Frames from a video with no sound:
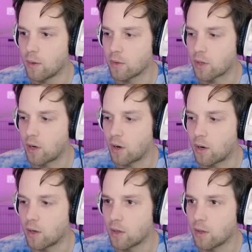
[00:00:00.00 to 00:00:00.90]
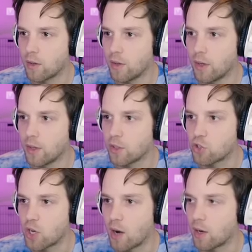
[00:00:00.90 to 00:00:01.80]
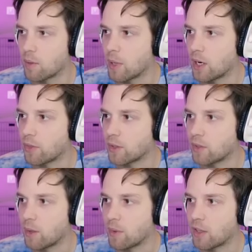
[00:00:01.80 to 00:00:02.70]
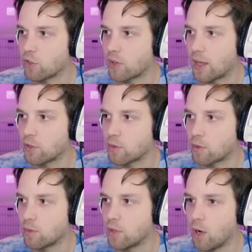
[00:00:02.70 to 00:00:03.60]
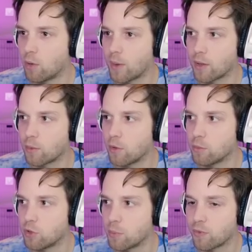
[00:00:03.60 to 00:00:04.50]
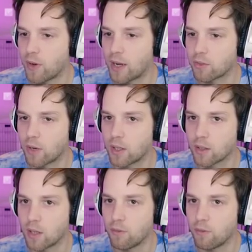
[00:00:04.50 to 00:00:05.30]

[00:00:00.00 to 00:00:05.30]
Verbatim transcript: There's a card. The chariot may nothing stand. That just has you go around the room super fast, right? In